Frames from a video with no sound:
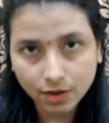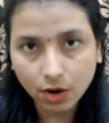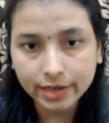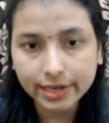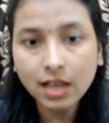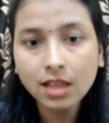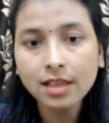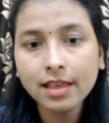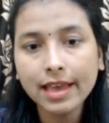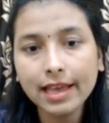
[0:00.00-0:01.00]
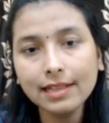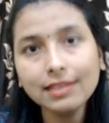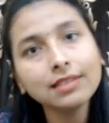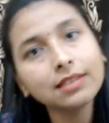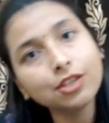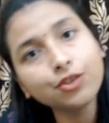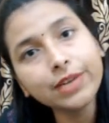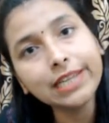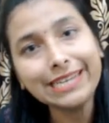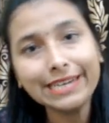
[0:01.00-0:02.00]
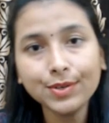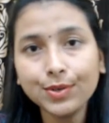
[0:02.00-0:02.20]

conda, else you will need